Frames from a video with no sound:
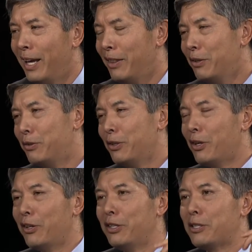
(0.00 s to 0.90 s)
And they're doing
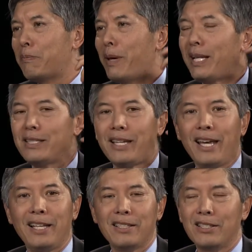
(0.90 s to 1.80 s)
all these PET
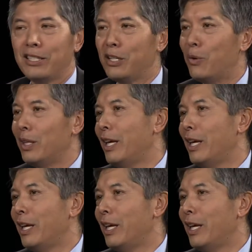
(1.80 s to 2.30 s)
scans and seeing what